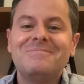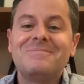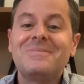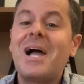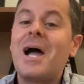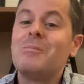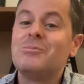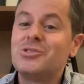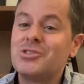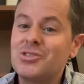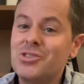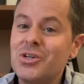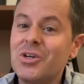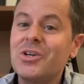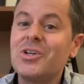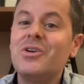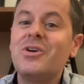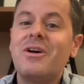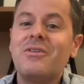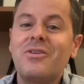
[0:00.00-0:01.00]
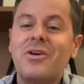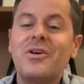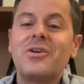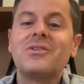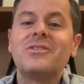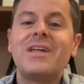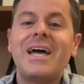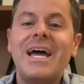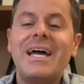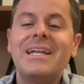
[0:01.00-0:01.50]
I'm sure you have heard
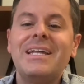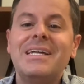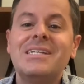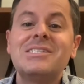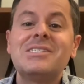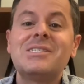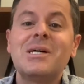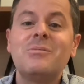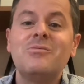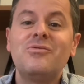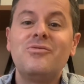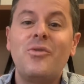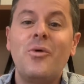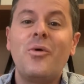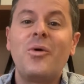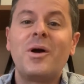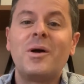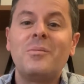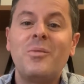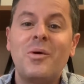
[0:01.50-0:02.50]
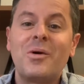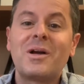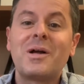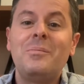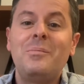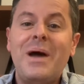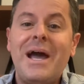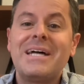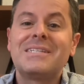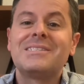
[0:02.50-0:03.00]
that in some form or
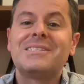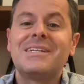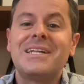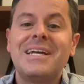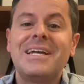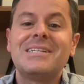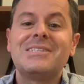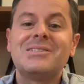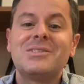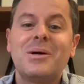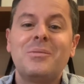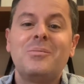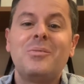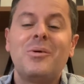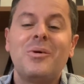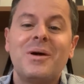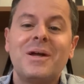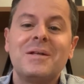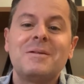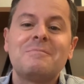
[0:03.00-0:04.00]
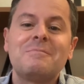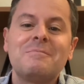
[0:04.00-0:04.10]
capacity at some point.